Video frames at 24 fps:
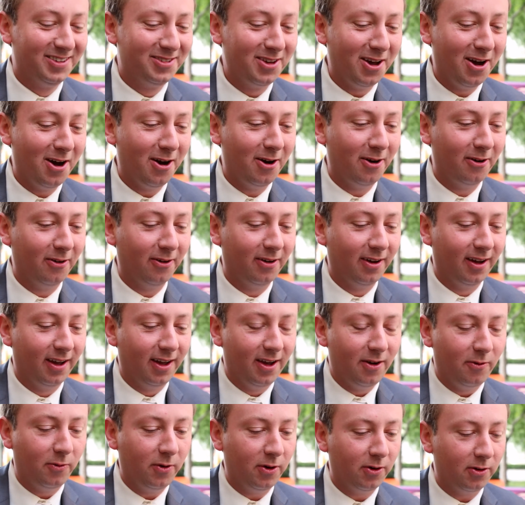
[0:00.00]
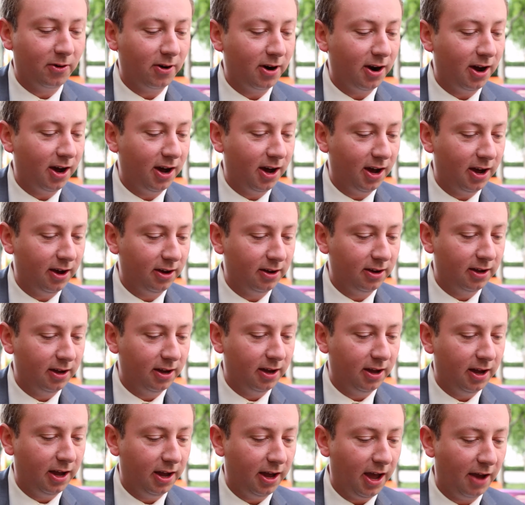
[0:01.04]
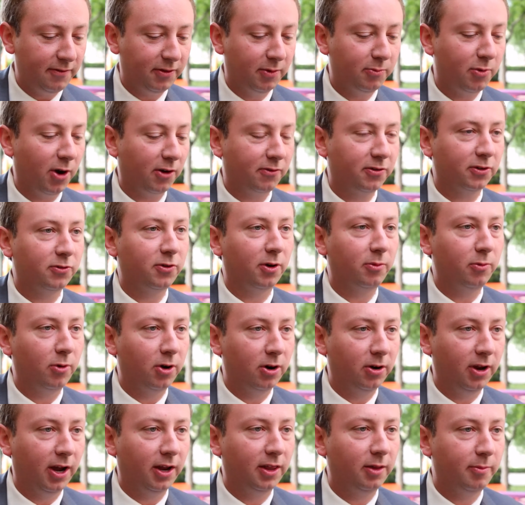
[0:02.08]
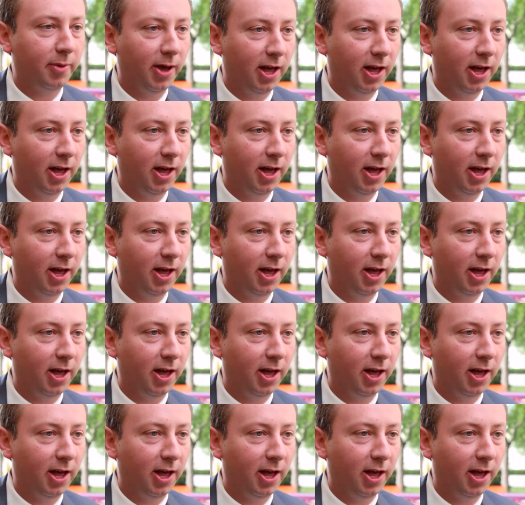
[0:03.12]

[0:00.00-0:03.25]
so we were. Uh, having breakfast one morning on the